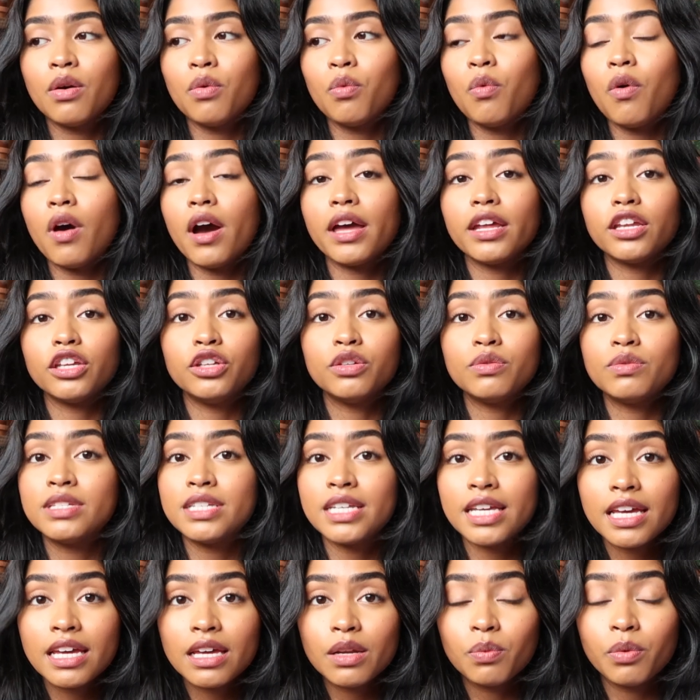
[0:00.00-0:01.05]
what you
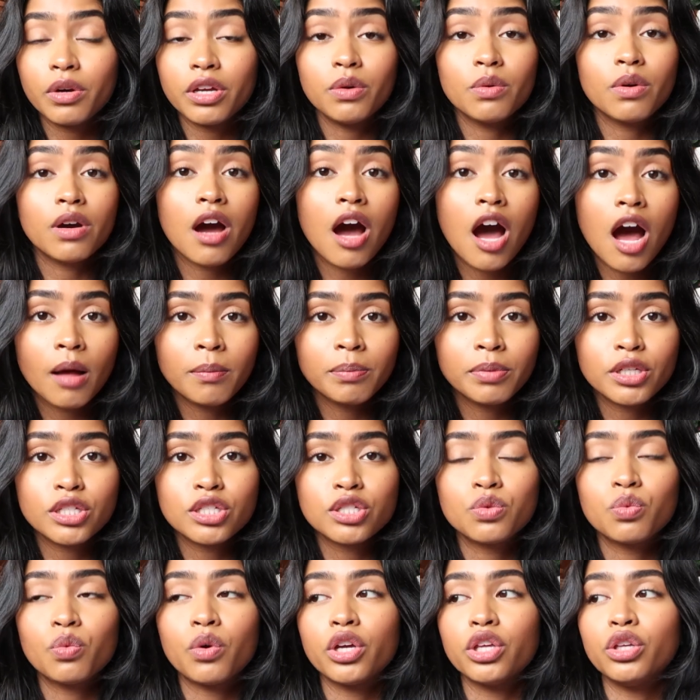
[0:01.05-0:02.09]
did, what you
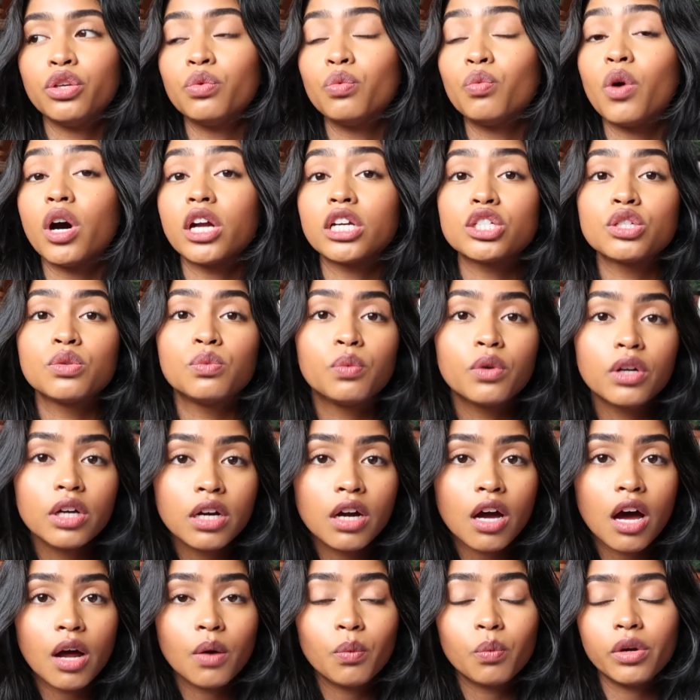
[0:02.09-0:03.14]
accomplished, what you want to
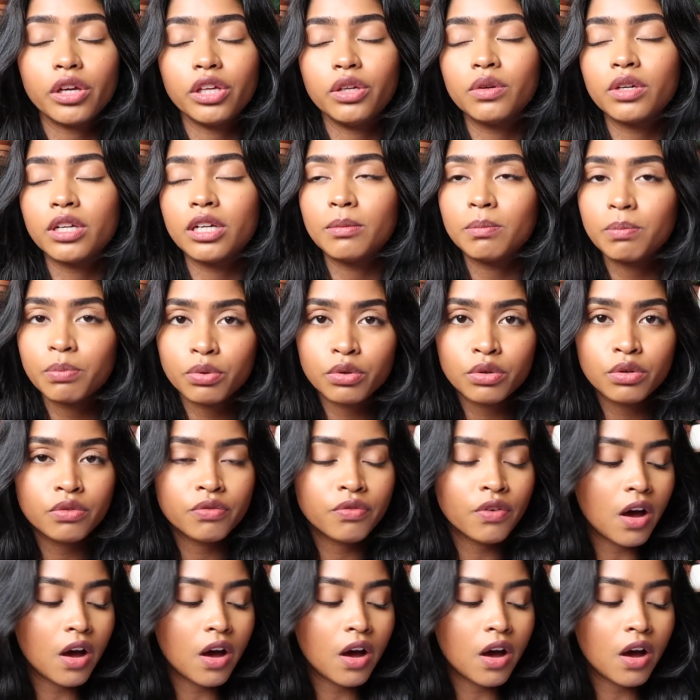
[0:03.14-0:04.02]
work on, what you can improve